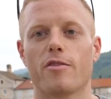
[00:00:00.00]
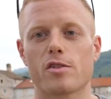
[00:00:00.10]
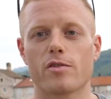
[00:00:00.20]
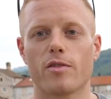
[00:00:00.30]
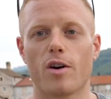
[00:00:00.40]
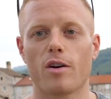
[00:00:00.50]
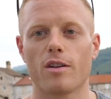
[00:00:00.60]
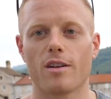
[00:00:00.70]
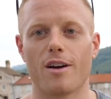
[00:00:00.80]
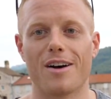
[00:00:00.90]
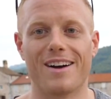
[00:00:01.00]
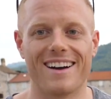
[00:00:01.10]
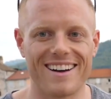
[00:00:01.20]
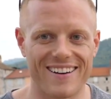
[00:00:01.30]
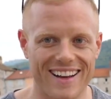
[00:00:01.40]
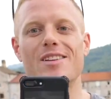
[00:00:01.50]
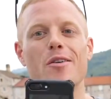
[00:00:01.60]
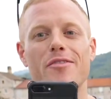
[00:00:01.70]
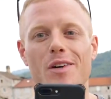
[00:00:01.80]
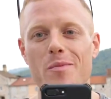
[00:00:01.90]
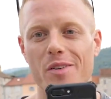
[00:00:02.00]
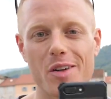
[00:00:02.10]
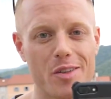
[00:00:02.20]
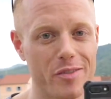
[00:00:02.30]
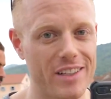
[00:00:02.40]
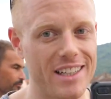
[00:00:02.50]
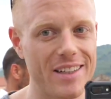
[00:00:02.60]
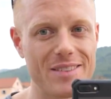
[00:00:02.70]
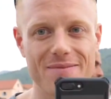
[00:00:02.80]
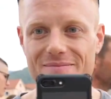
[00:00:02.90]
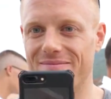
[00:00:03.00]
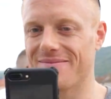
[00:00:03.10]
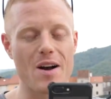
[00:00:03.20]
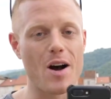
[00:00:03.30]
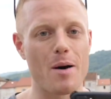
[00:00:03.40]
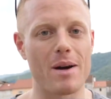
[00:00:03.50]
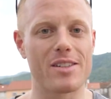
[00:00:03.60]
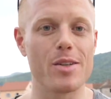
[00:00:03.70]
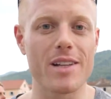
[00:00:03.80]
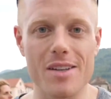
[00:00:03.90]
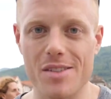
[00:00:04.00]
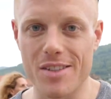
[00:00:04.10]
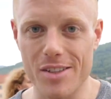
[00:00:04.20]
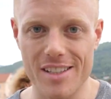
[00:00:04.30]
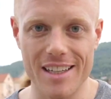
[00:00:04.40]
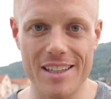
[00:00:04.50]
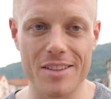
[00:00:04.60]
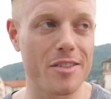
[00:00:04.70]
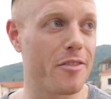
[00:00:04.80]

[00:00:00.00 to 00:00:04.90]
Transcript: First of all, don't film vertical video. On my 2013